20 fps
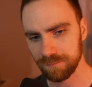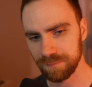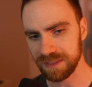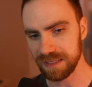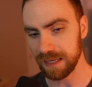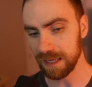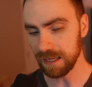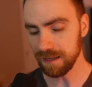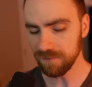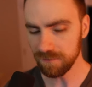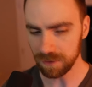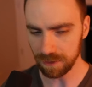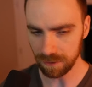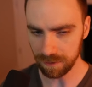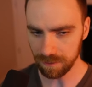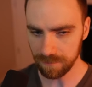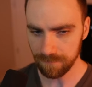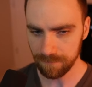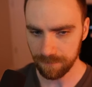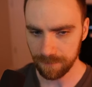
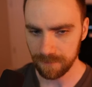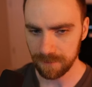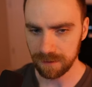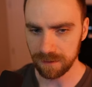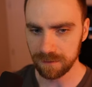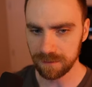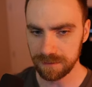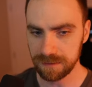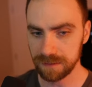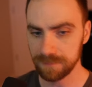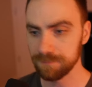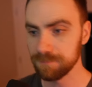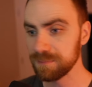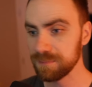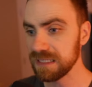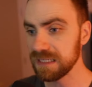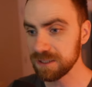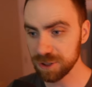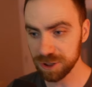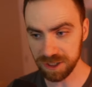behavior, to
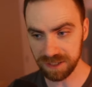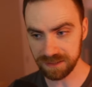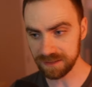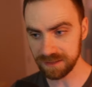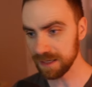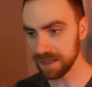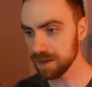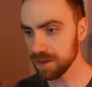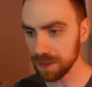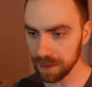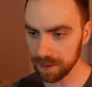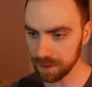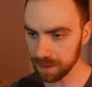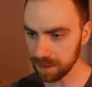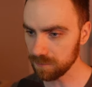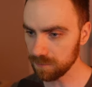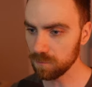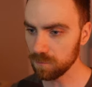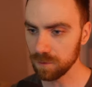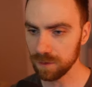be generic
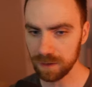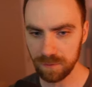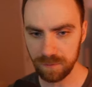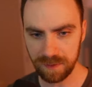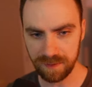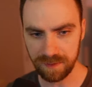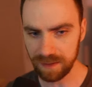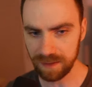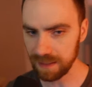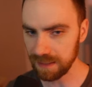and work with